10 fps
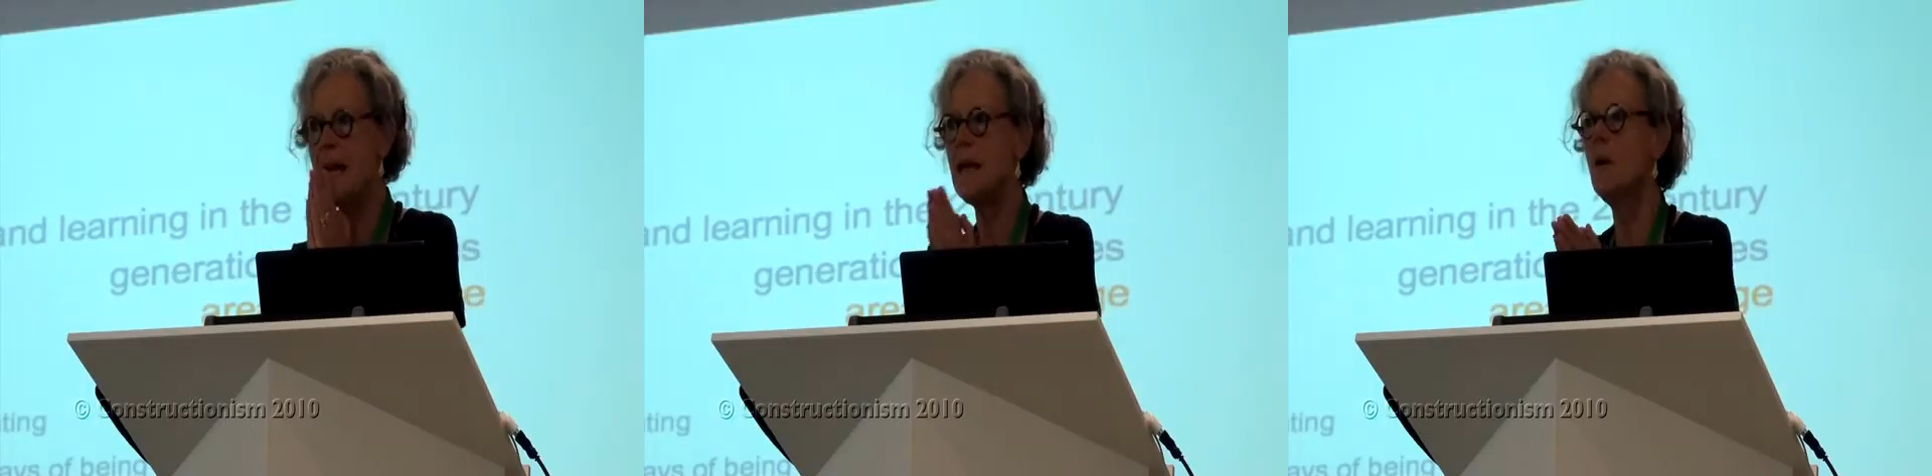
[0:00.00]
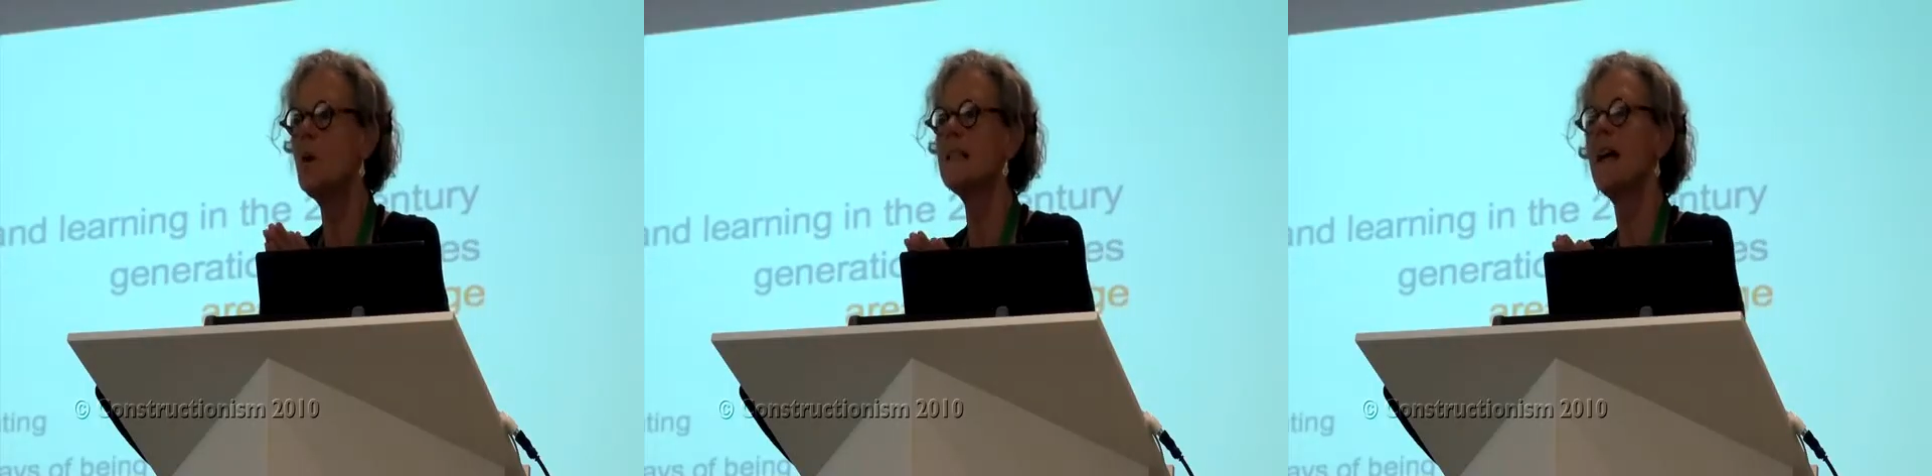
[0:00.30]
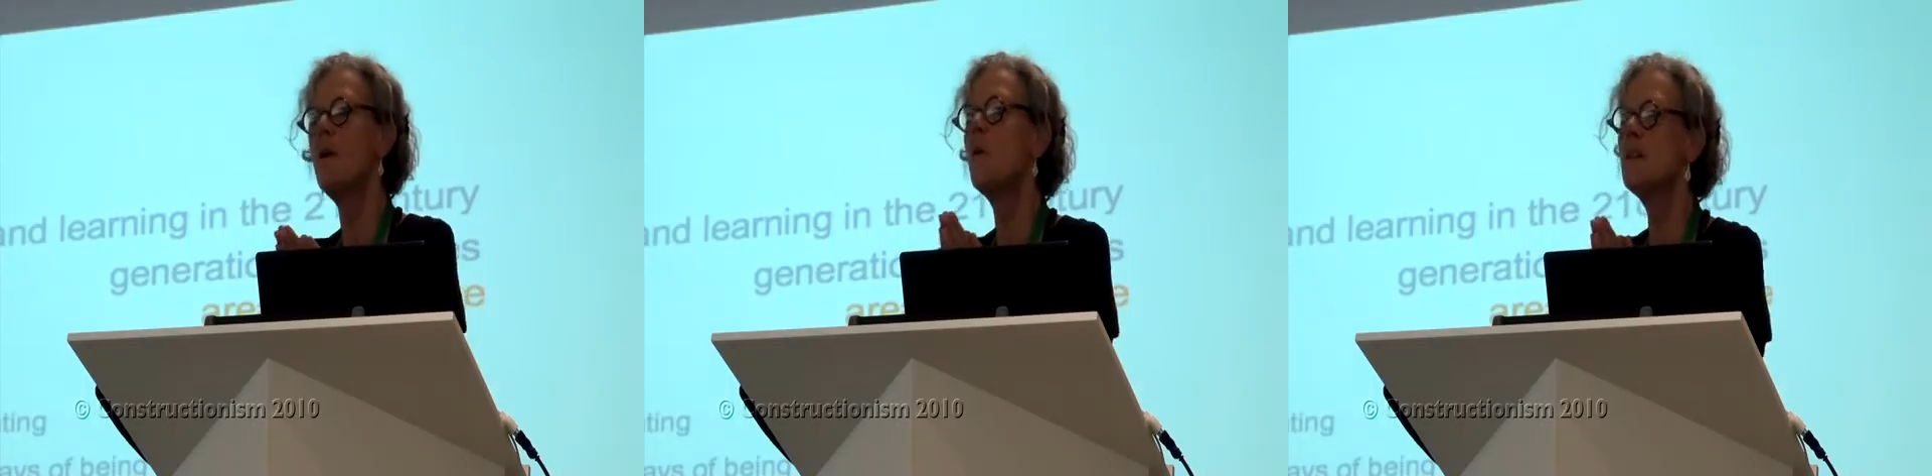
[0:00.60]
I
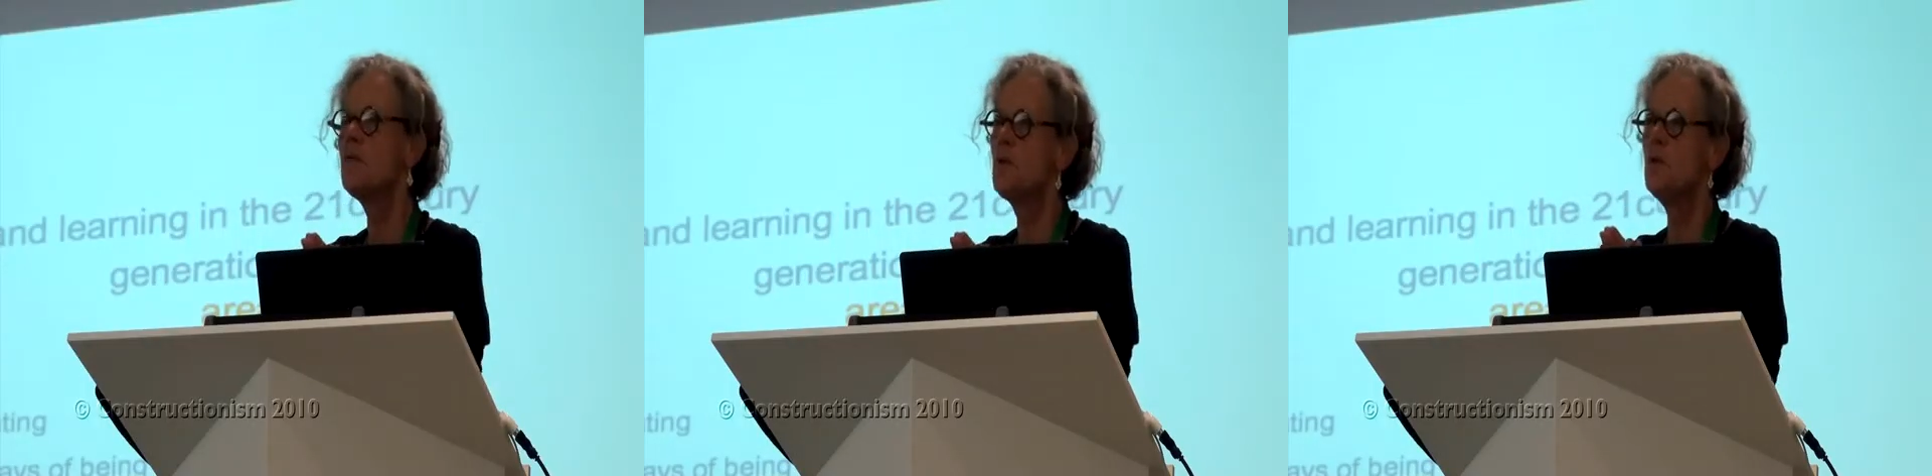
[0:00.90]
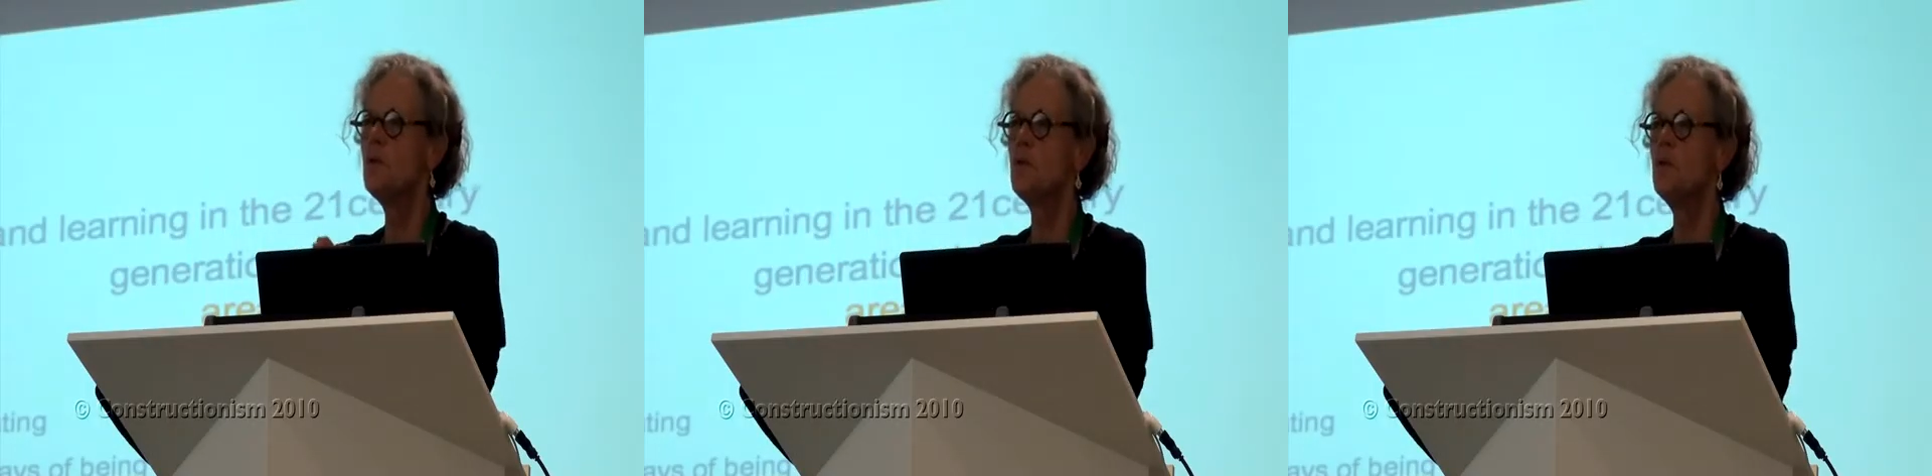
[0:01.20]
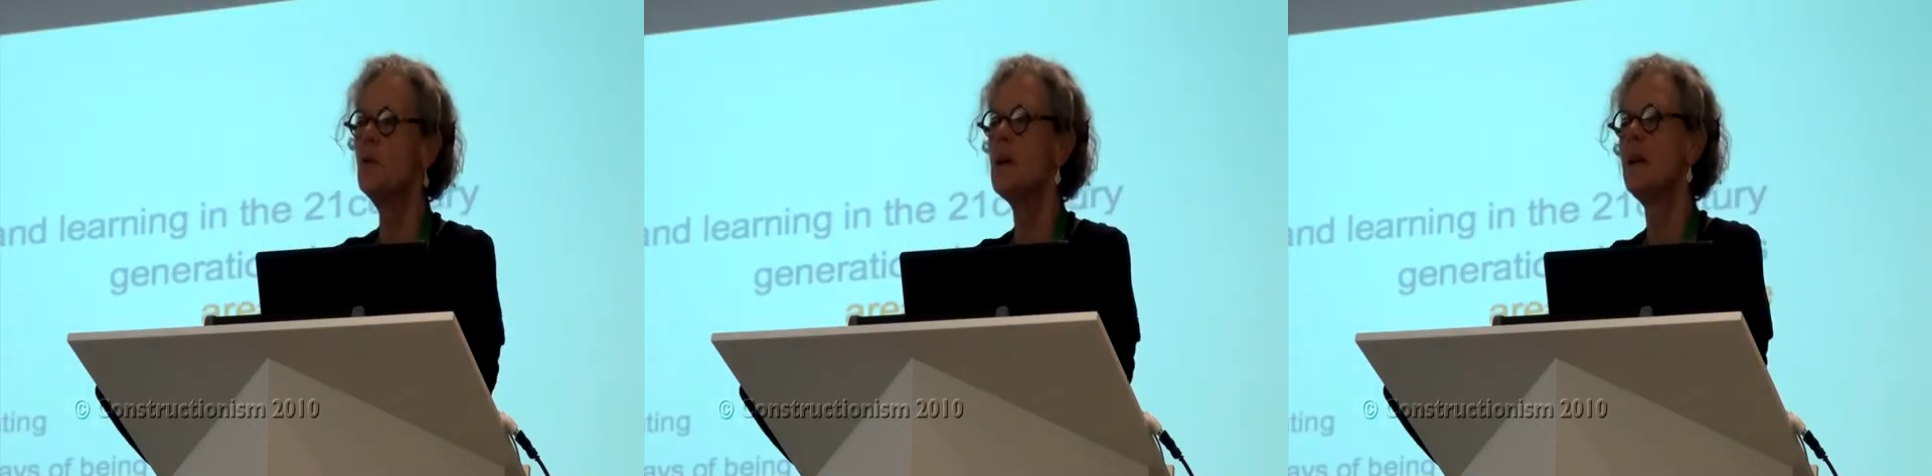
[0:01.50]
want to do,